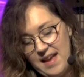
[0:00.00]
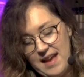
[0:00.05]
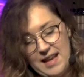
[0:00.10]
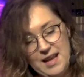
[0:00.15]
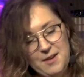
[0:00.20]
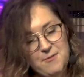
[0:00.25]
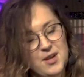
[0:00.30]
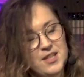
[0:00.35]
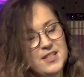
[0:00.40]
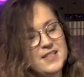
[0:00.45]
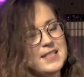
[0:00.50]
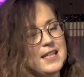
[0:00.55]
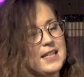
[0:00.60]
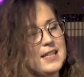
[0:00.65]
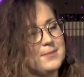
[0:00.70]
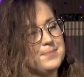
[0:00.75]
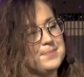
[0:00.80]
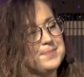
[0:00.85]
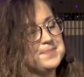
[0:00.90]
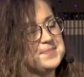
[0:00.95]
And I want to
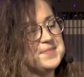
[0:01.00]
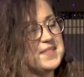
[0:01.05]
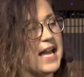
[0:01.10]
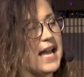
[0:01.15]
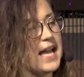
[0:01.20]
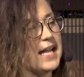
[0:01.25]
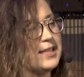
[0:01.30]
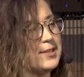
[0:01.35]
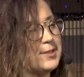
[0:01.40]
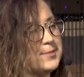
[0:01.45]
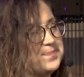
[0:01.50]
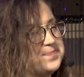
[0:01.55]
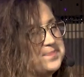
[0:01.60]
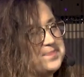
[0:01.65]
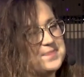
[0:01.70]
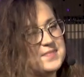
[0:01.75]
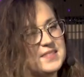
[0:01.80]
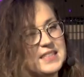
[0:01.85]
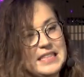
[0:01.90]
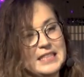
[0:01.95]
tell him, Dad,
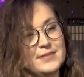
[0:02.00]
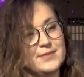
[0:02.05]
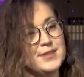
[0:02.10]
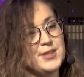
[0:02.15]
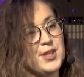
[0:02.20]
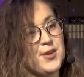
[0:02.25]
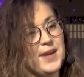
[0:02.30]
even